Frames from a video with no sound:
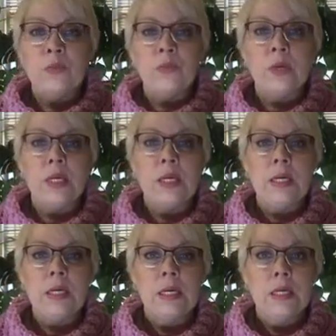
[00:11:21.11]

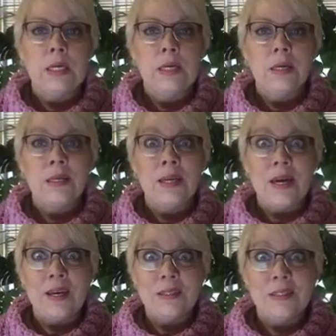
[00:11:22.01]
pretty.
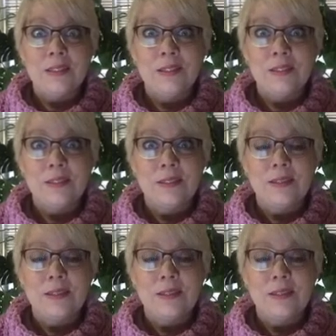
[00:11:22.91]
Yes.